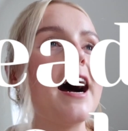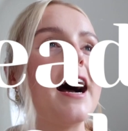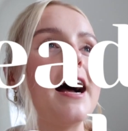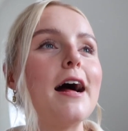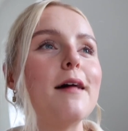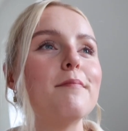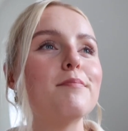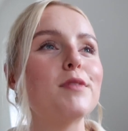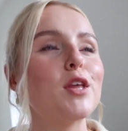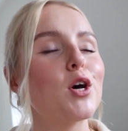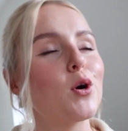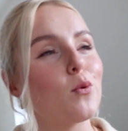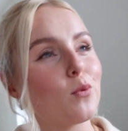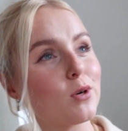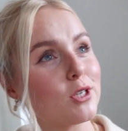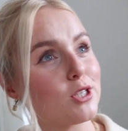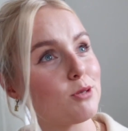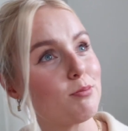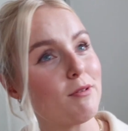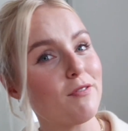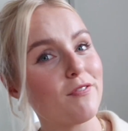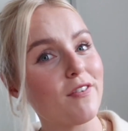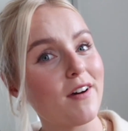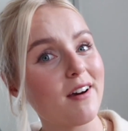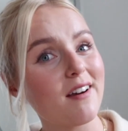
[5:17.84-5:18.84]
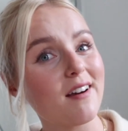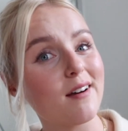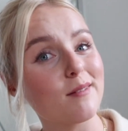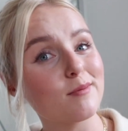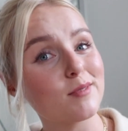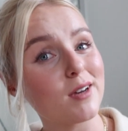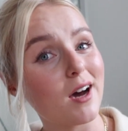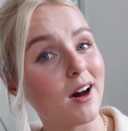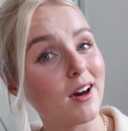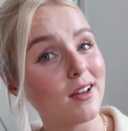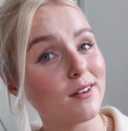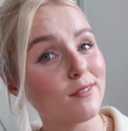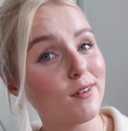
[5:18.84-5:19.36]
and which, to be fair,
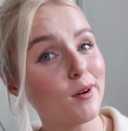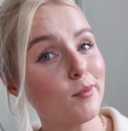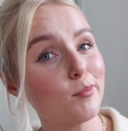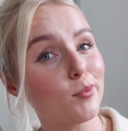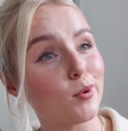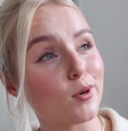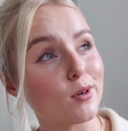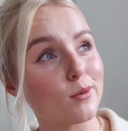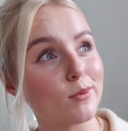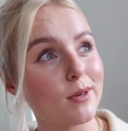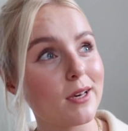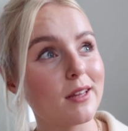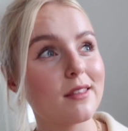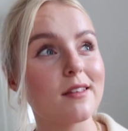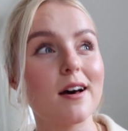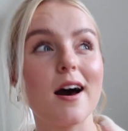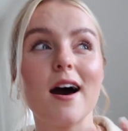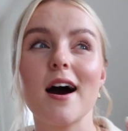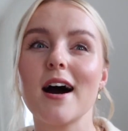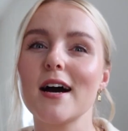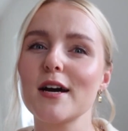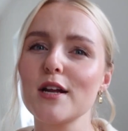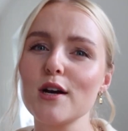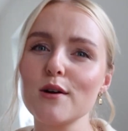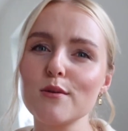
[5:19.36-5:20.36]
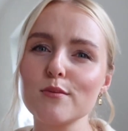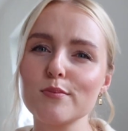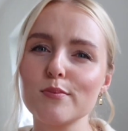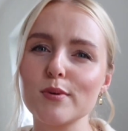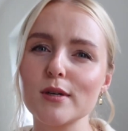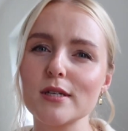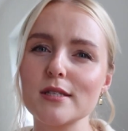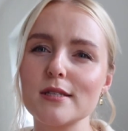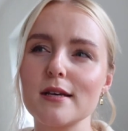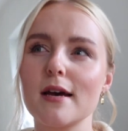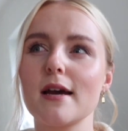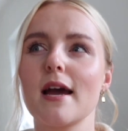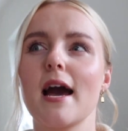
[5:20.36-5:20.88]
I'm kind of on board with. I don't
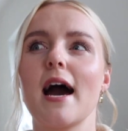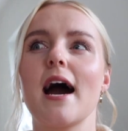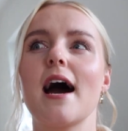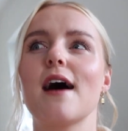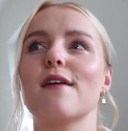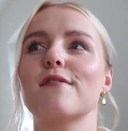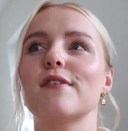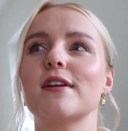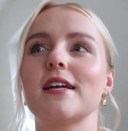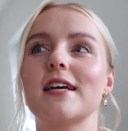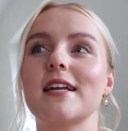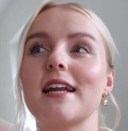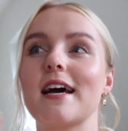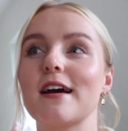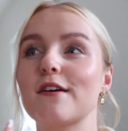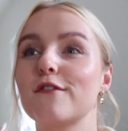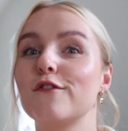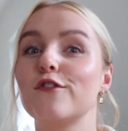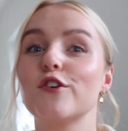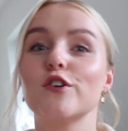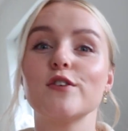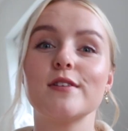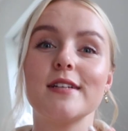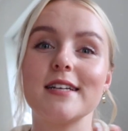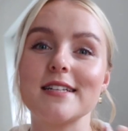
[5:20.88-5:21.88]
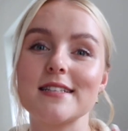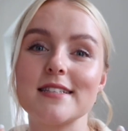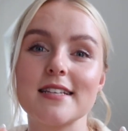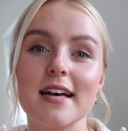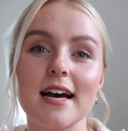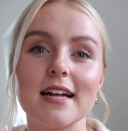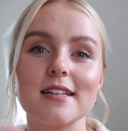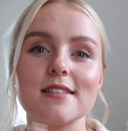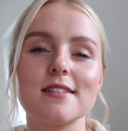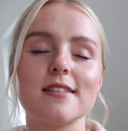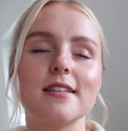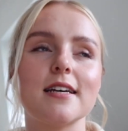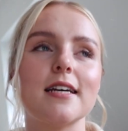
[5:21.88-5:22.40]
per se have any like full knit
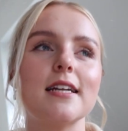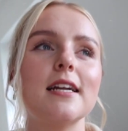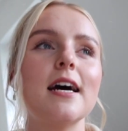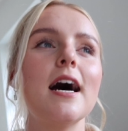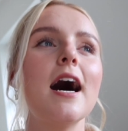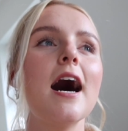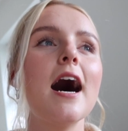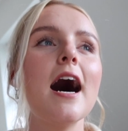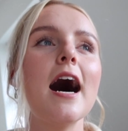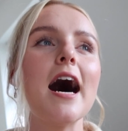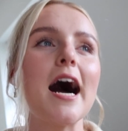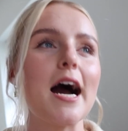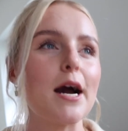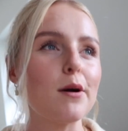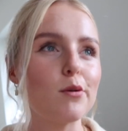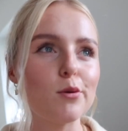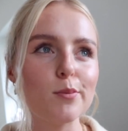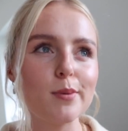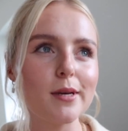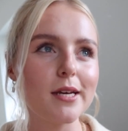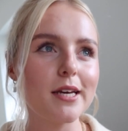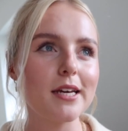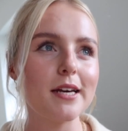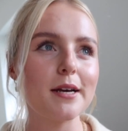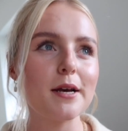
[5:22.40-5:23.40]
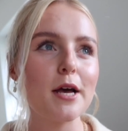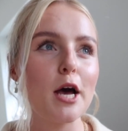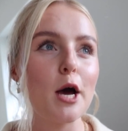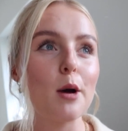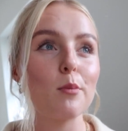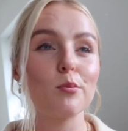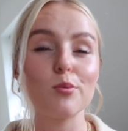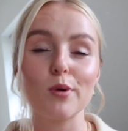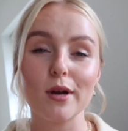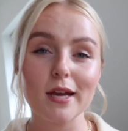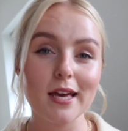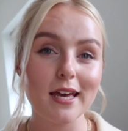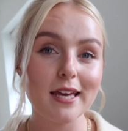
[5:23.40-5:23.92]
sets that I will be
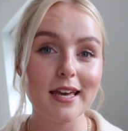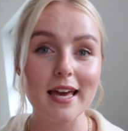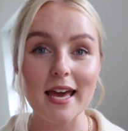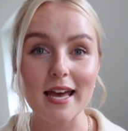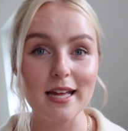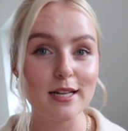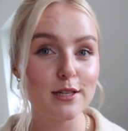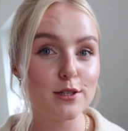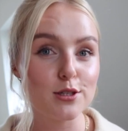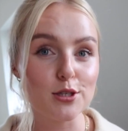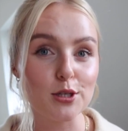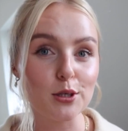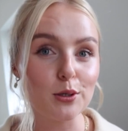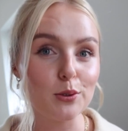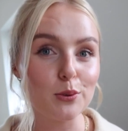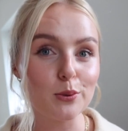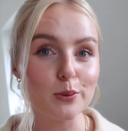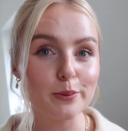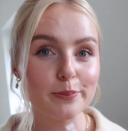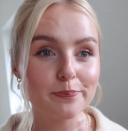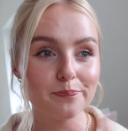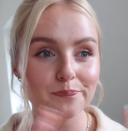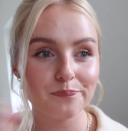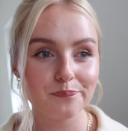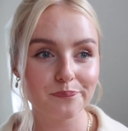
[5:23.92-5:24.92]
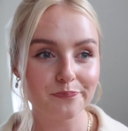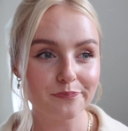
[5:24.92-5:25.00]
bringing into